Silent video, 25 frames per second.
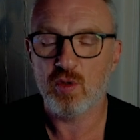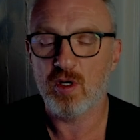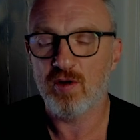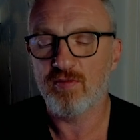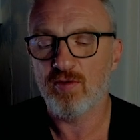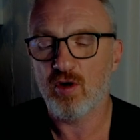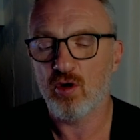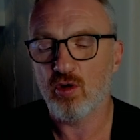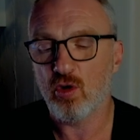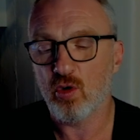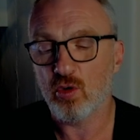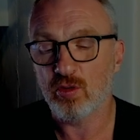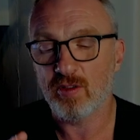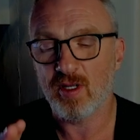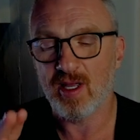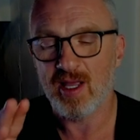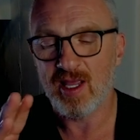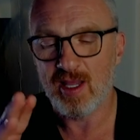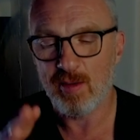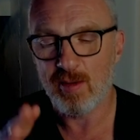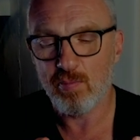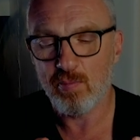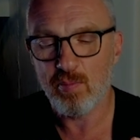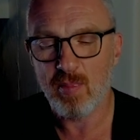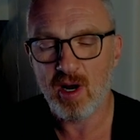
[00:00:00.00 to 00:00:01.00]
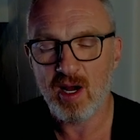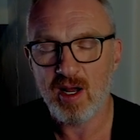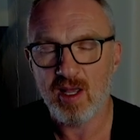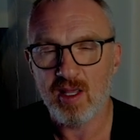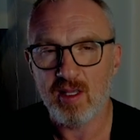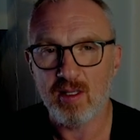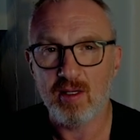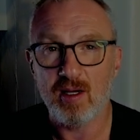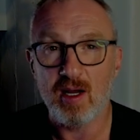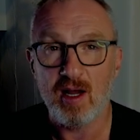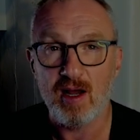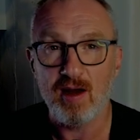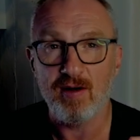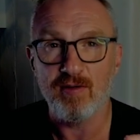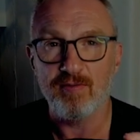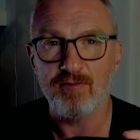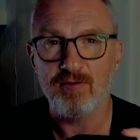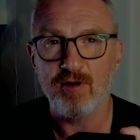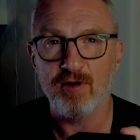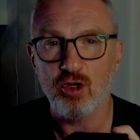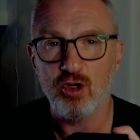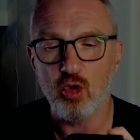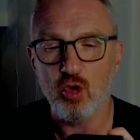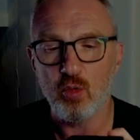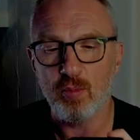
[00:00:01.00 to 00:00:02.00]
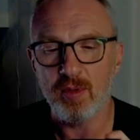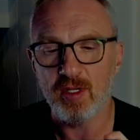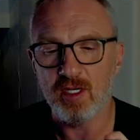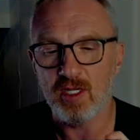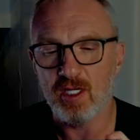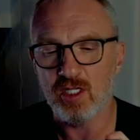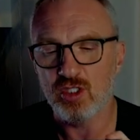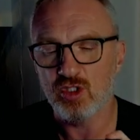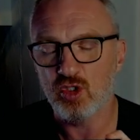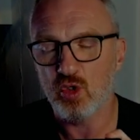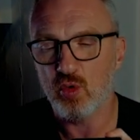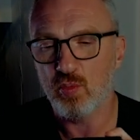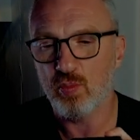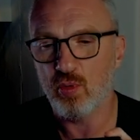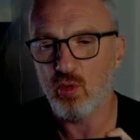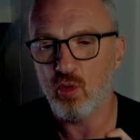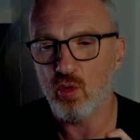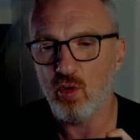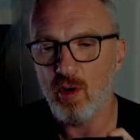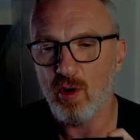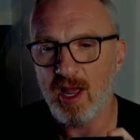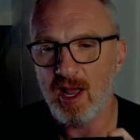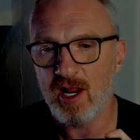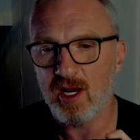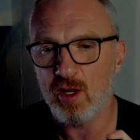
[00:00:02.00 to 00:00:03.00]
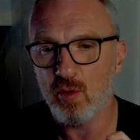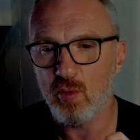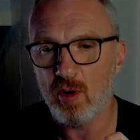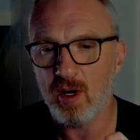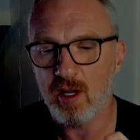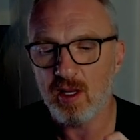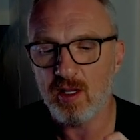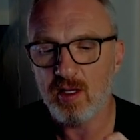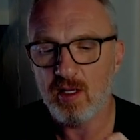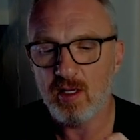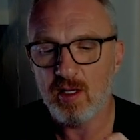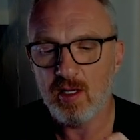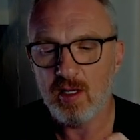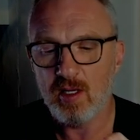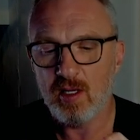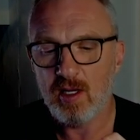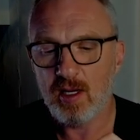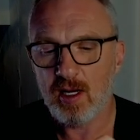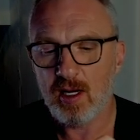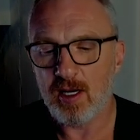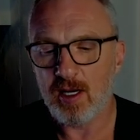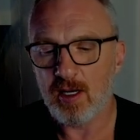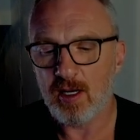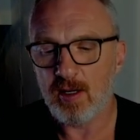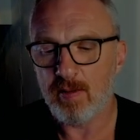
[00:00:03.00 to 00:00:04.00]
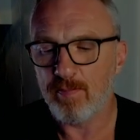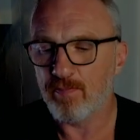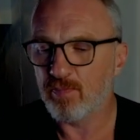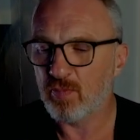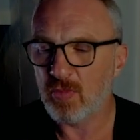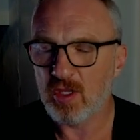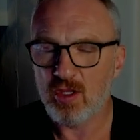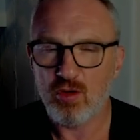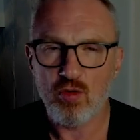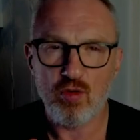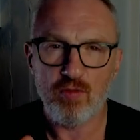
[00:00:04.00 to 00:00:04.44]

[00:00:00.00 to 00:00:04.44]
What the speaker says: or older, it might have an OBD2 port anyway. Your